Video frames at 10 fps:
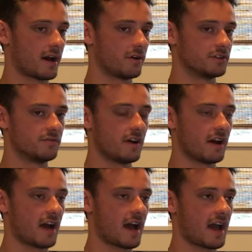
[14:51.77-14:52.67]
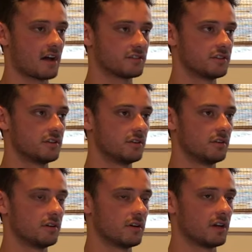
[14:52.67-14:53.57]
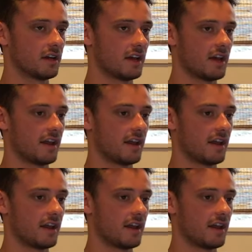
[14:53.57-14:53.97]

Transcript: It's very high altitude, and